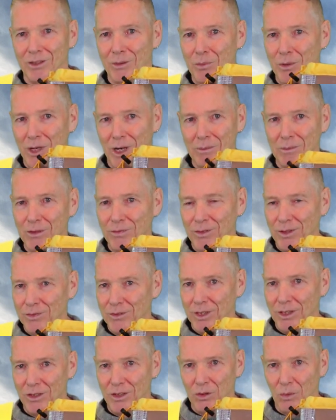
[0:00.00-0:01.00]
They're probably
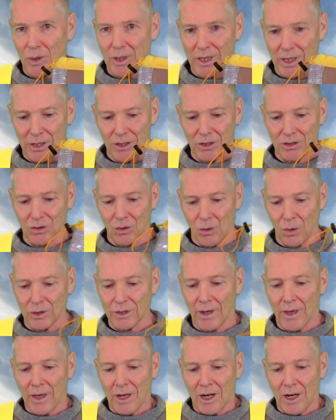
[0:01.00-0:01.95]
15 or 20 years old.